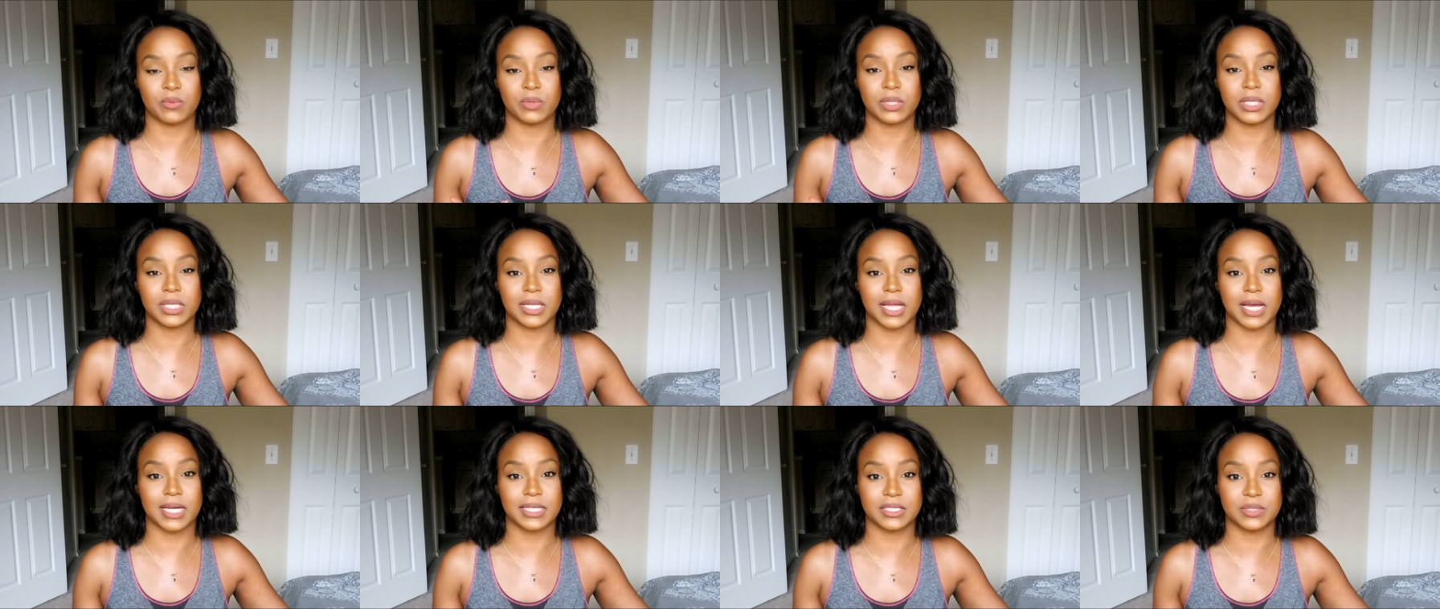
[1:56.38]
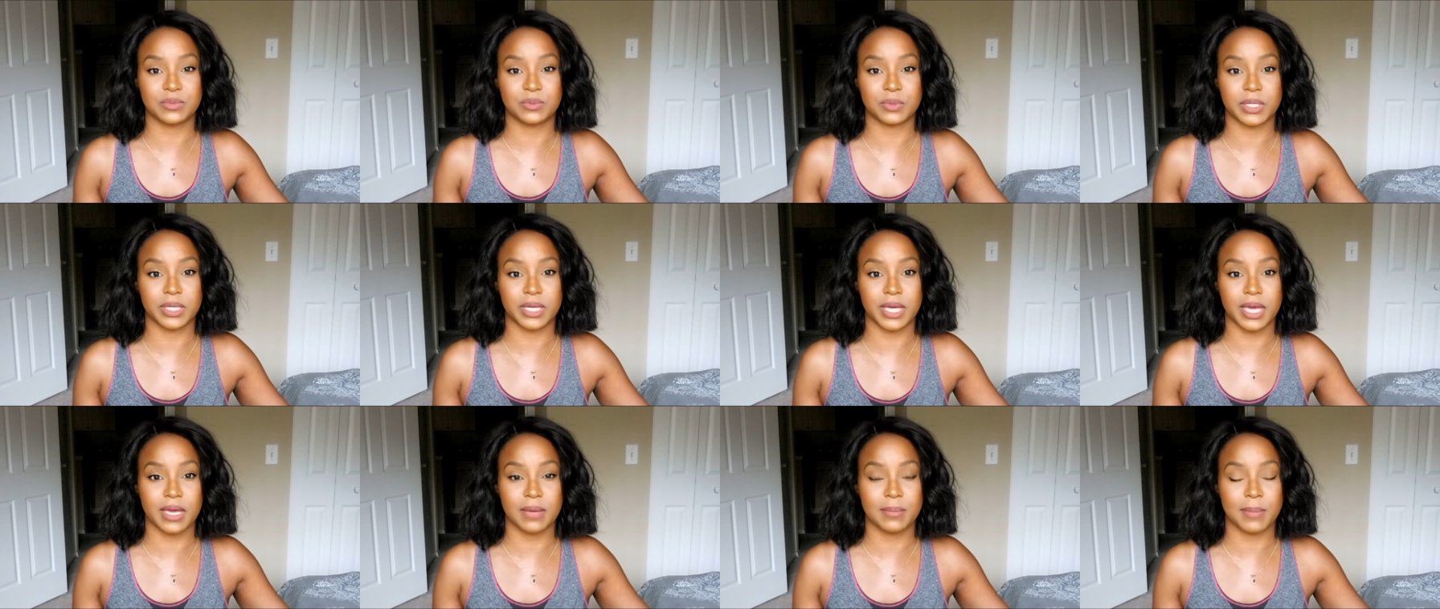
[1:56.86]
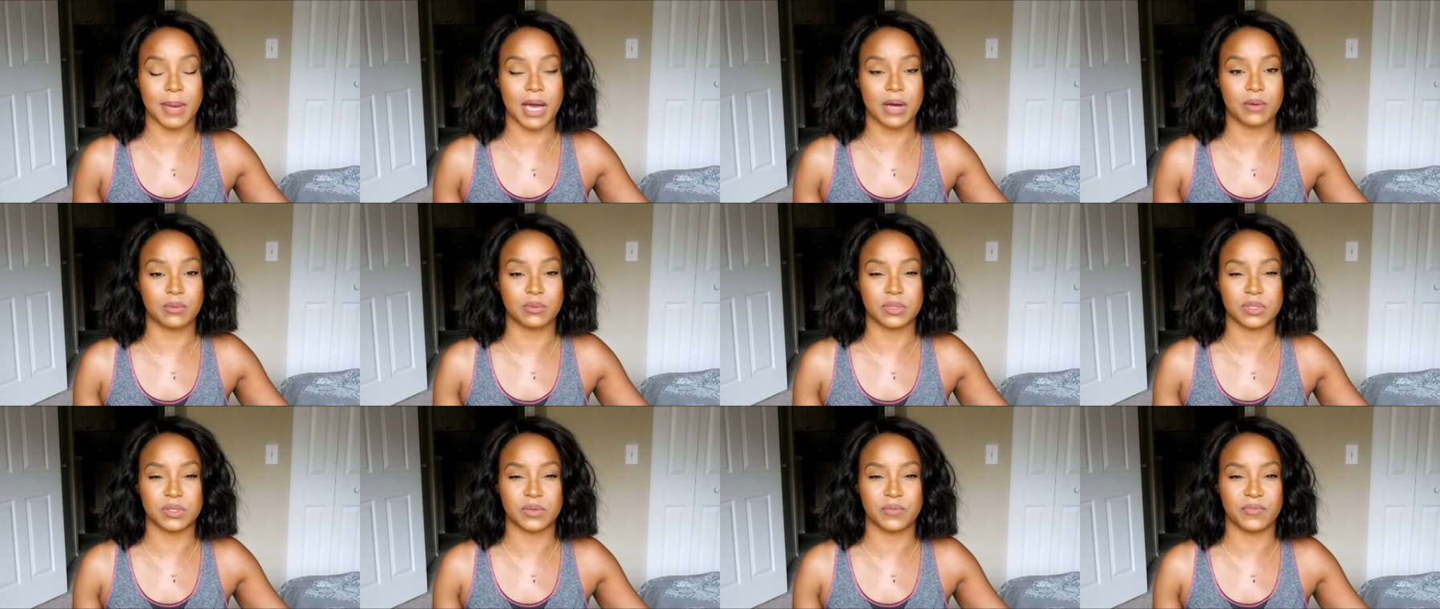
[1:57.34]
really liked it when it came out.
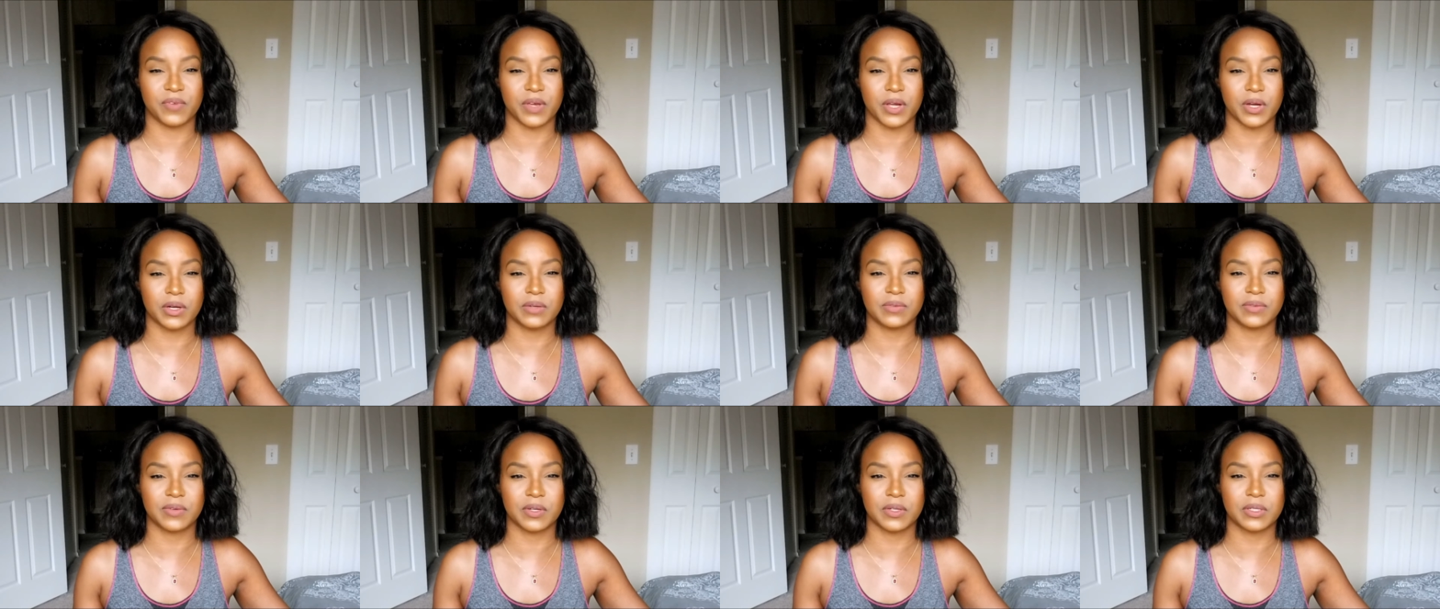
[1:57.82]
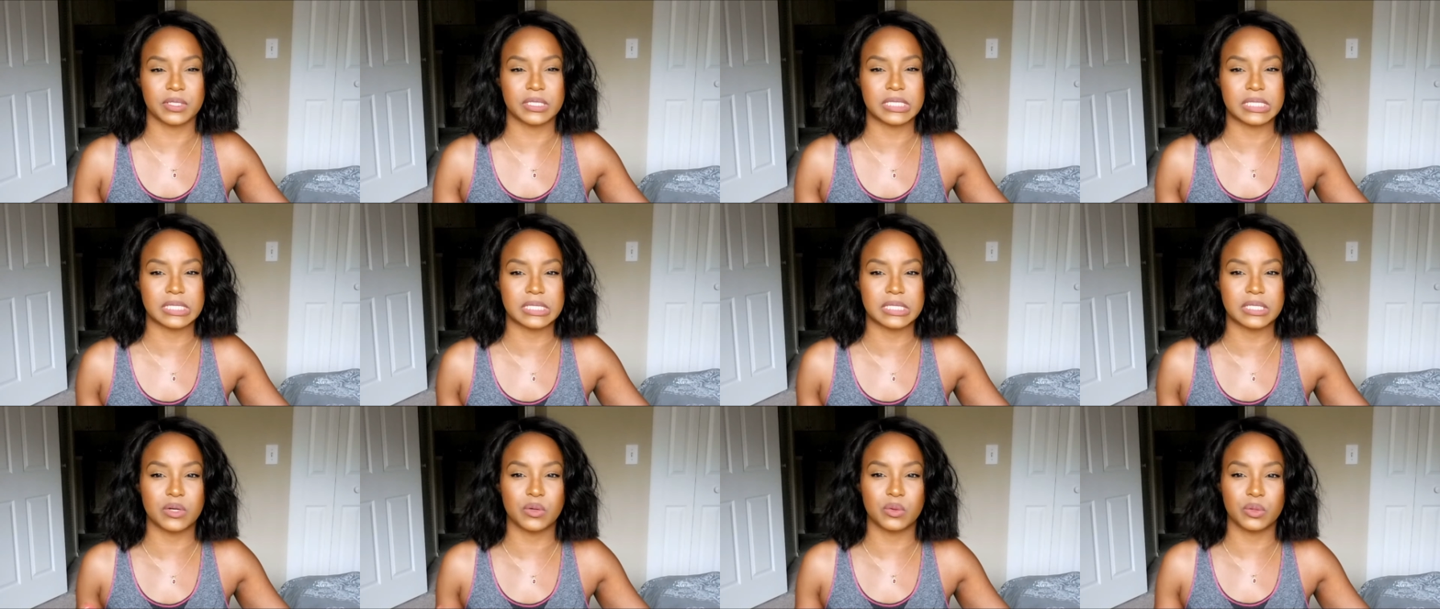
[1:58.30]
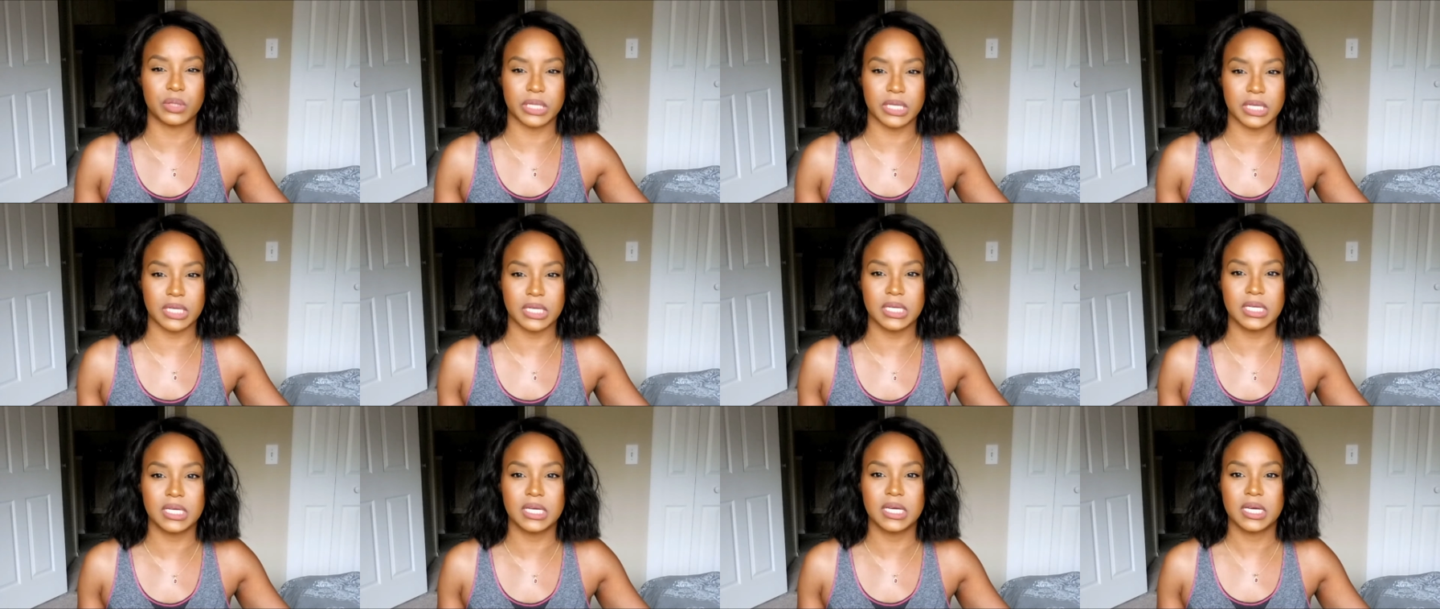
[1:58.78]
It was a very, very
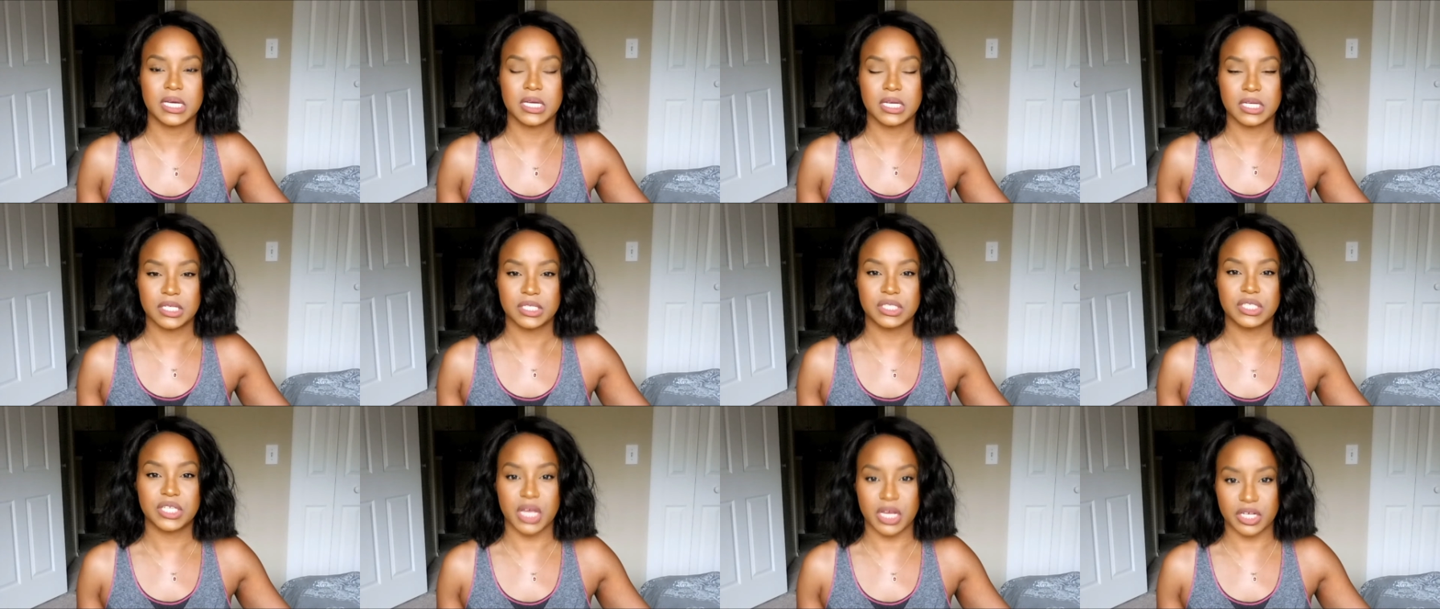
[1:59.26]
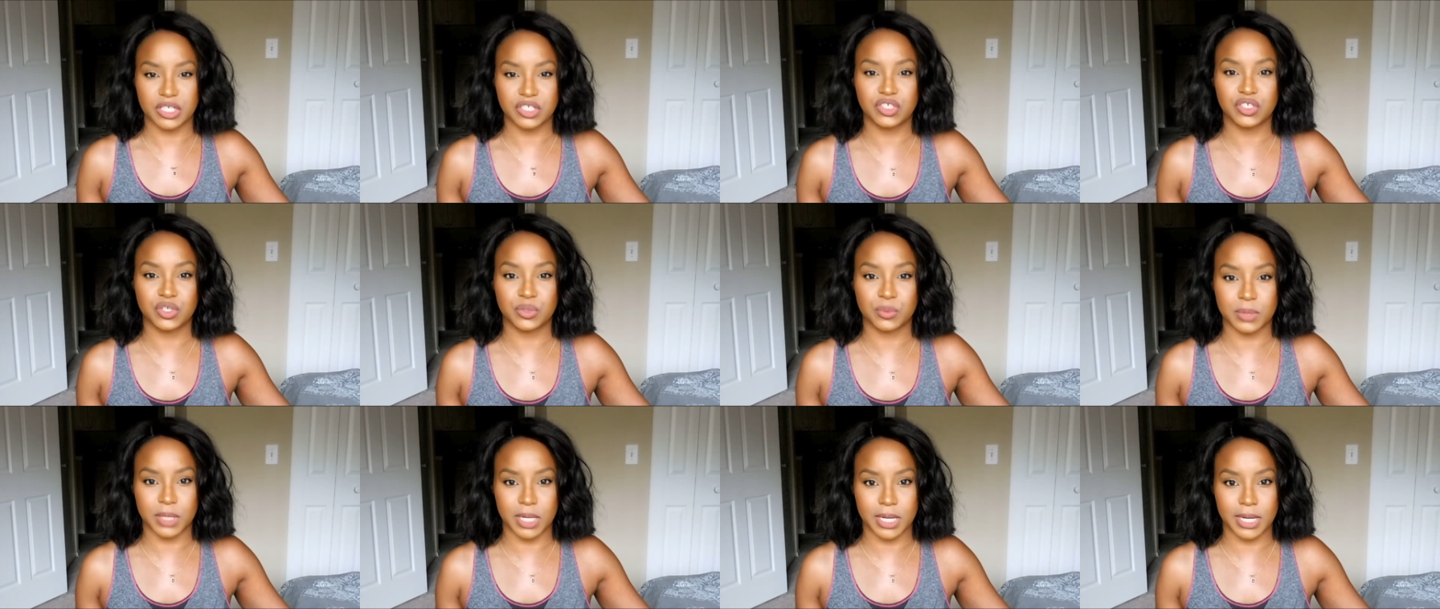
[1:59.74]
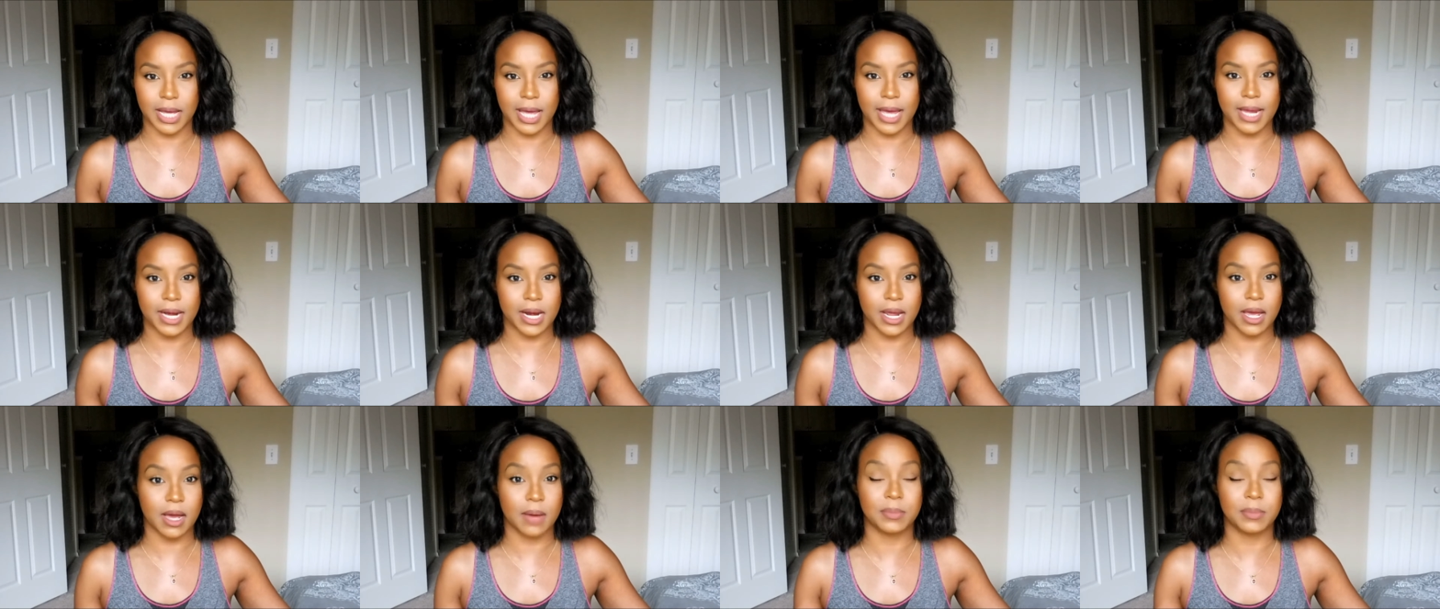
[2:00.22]
silky texture when I got it.